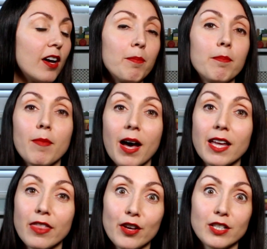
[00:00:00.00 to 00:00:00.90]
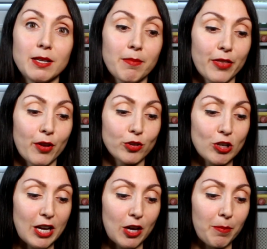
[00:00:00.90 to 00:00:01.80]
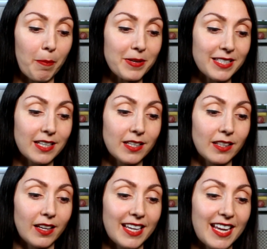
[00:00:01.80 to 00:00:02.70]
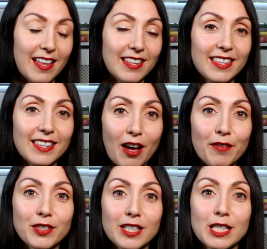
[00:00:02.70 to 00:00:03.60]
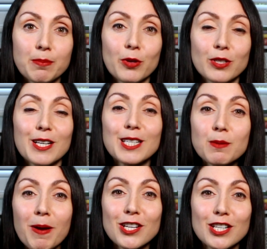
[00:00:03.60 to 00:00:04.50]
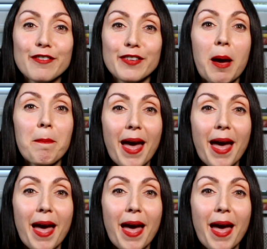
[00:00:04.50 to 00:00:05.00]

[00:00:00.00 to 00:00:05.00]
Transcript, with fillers: My thirteen month old Jacob particularly loves these books, especially for that